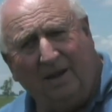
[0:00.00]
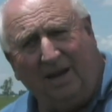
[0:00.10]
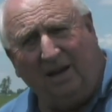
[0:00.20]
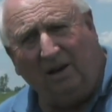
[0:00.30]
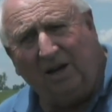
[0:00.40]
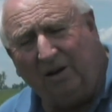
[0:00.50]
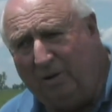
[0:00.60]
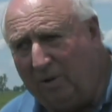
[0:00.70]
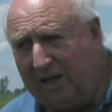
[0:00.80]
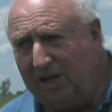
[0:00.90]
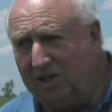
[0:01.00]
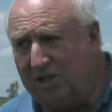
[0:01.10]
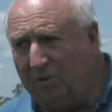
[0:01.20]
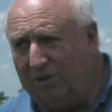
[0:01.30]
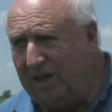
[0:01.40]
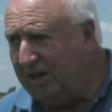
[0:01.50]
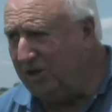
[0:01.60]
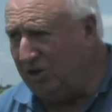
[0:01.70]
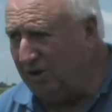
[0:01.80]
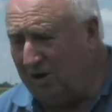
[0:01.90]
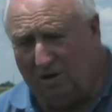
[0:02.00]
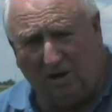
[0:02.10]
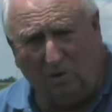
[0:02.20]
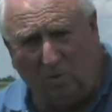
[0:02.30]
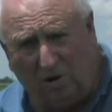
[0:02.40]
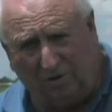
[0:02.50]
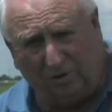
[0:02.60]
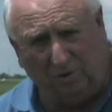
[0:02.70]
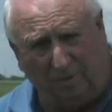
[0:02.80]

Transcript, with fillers: and literally will get so thick that you can hardly walk through